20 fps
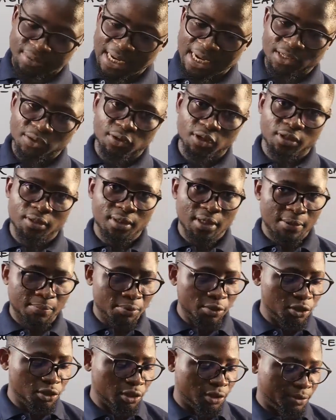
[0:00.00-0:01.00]
That is what? A
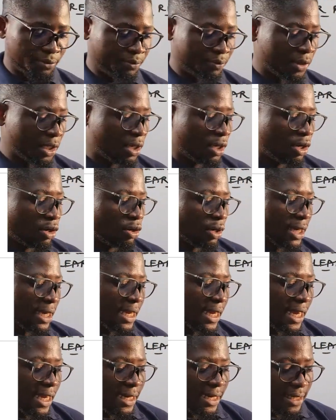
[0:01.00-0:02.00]
proton.
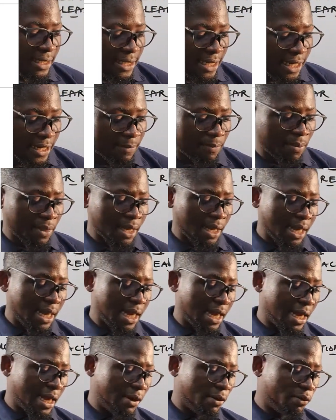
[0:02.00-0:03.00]
Okay, A, they say,
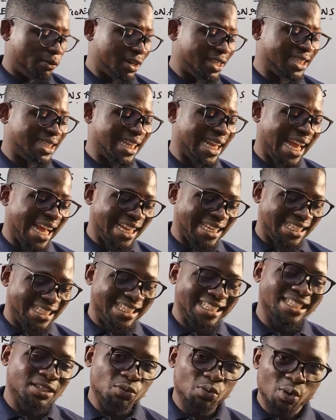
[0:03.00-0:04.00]
what is X
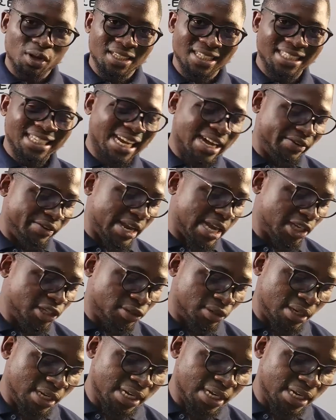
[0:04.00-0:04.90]
in the what in that reaction?